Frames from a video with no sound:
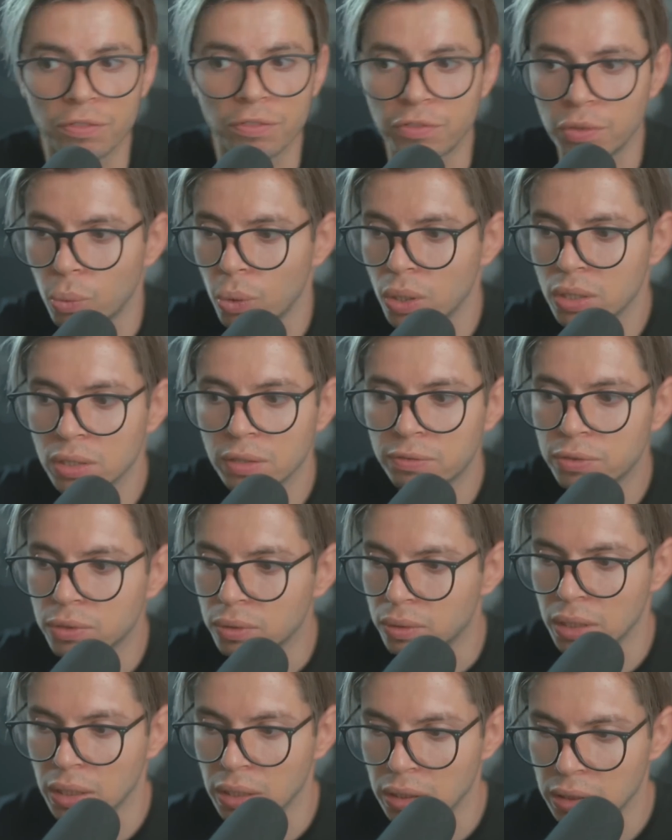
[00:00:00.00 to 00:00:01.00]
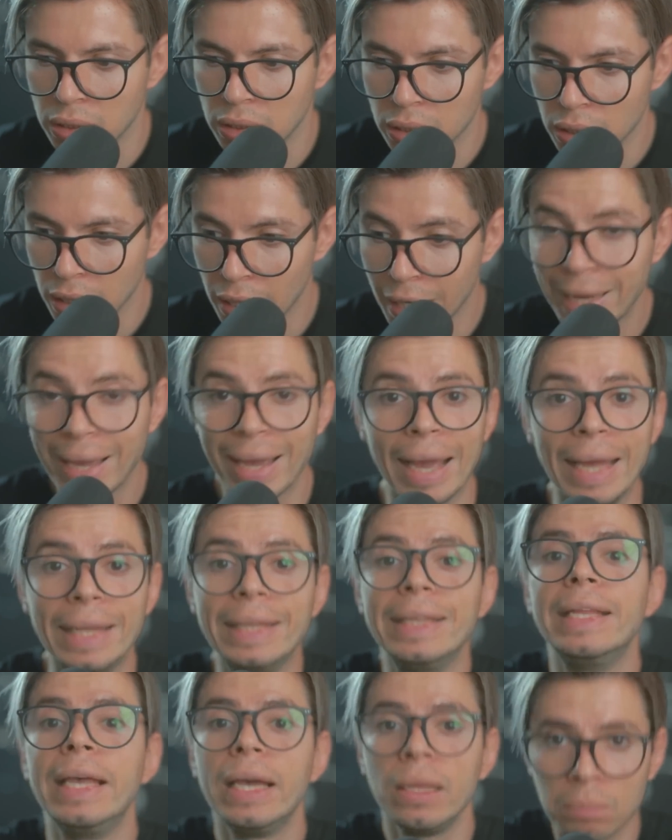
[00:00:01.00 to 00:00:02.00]
If it wasn't for Lisa
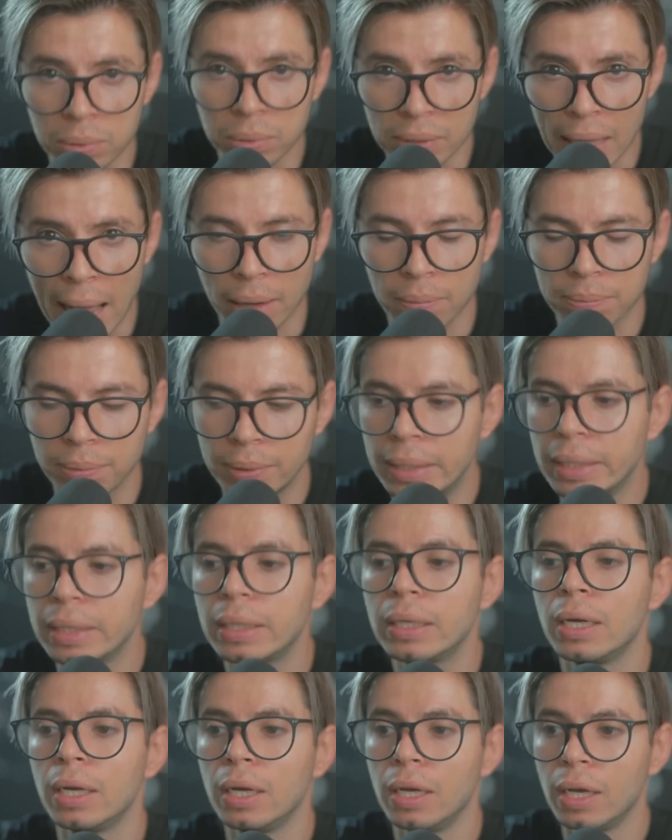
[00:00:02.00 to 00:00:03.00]
and then Blackpink,